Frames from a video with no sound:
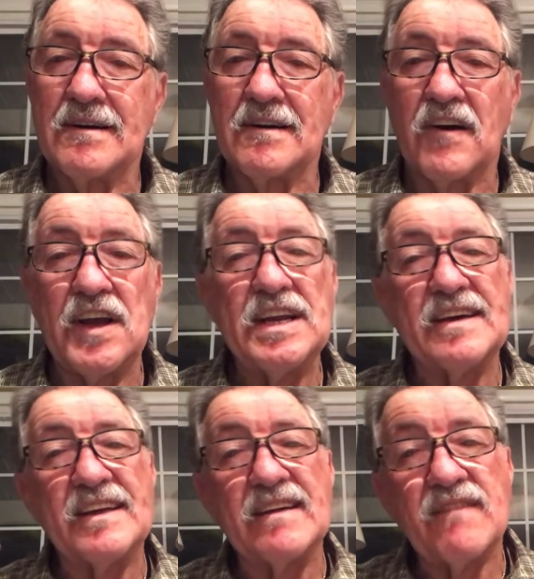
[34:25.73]
All right,
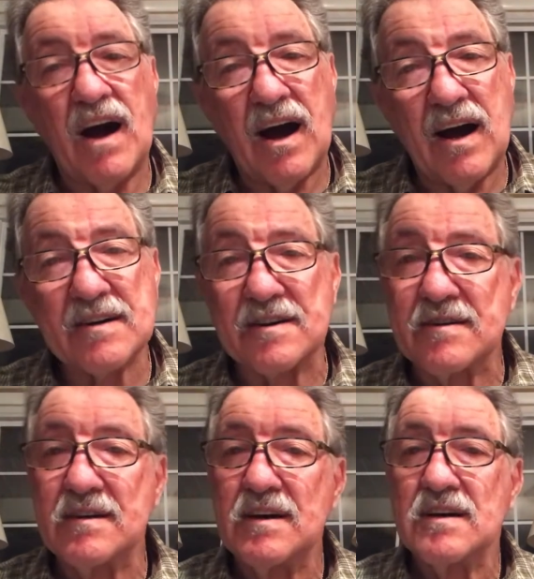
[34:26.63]
they've
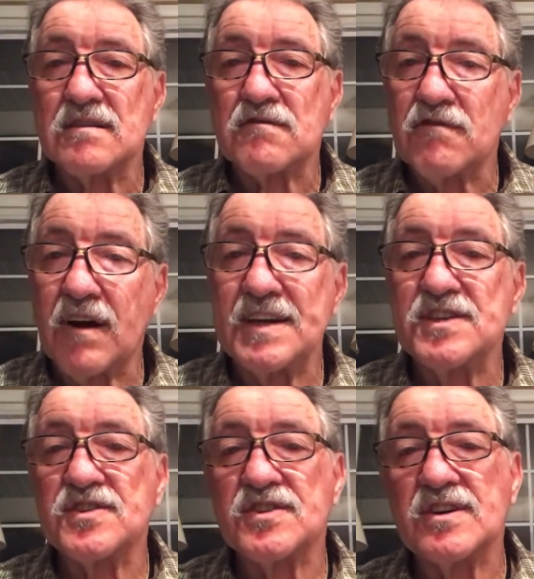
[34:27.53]
honored
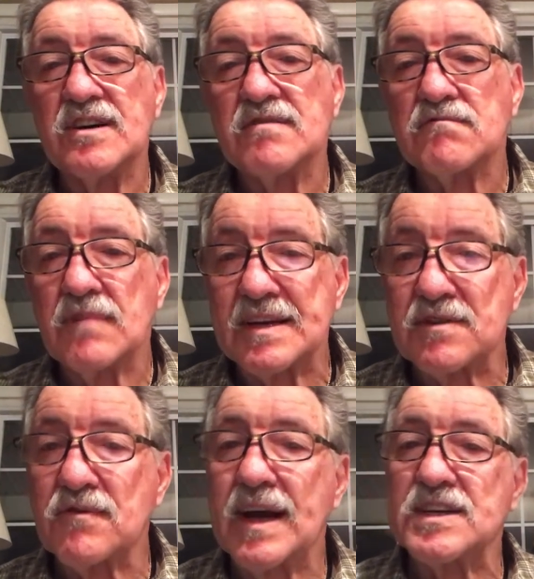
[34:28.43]
Christ's
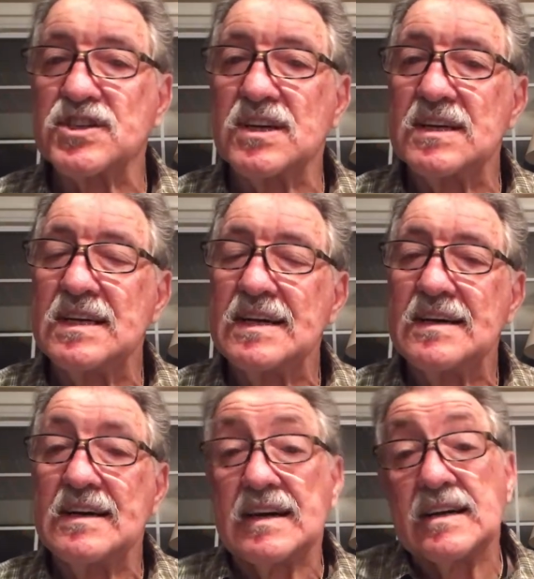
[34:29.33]
resurrection.
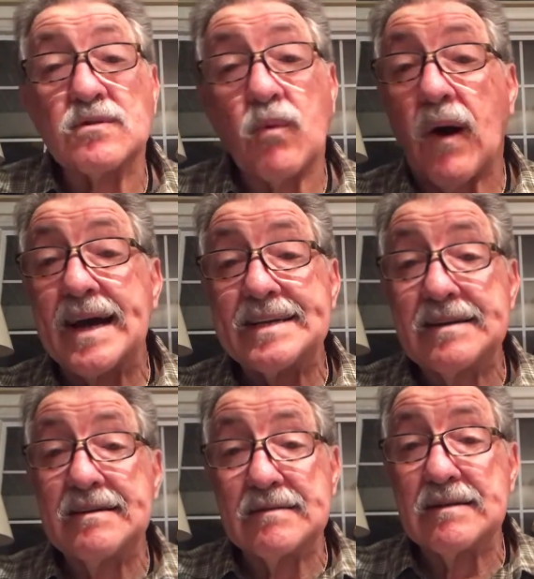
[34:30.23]
It's why
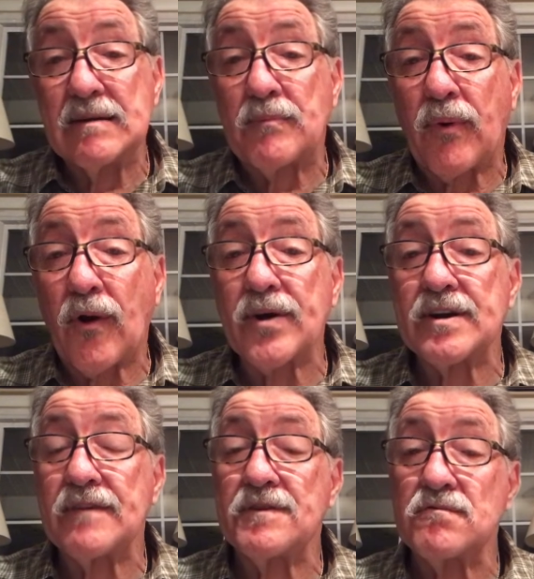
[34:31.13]
part
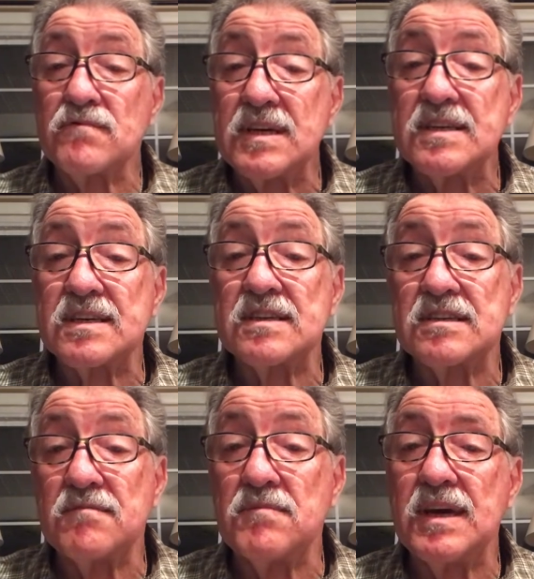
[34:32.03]
of the reason
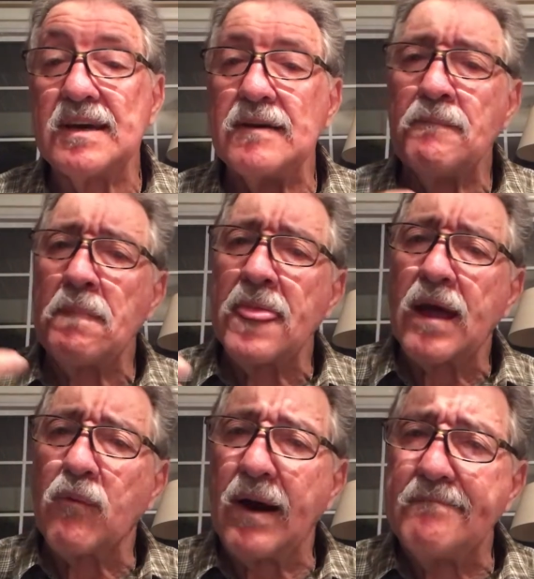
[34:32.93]
to me
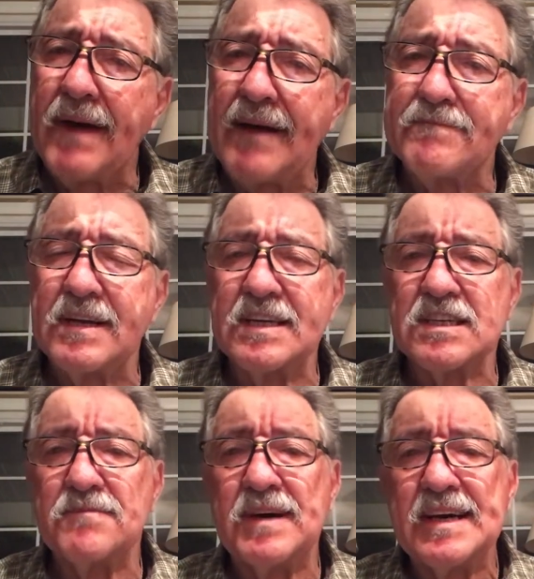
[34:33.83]
why
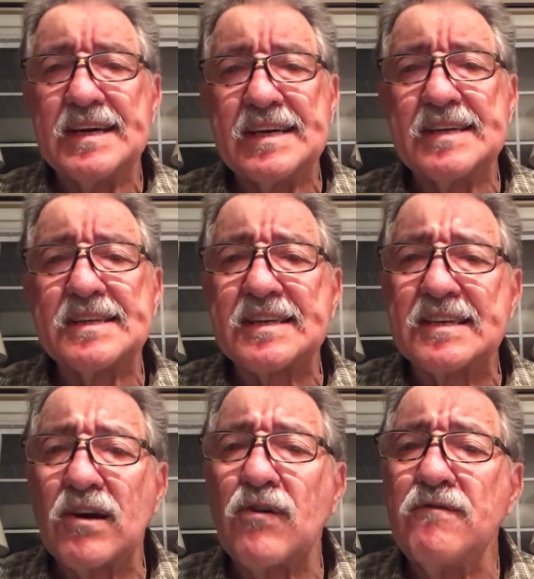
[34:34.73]
baptism is
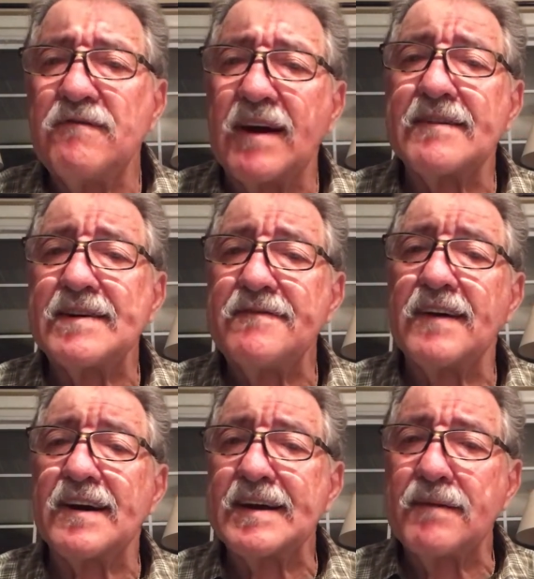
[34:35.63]
so very,
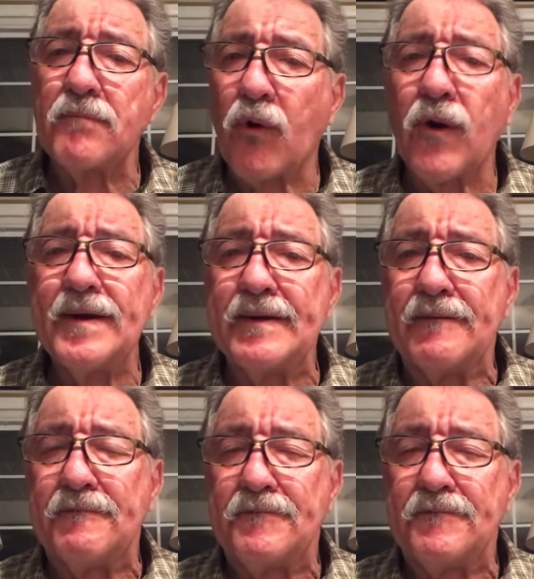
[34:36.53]
very important.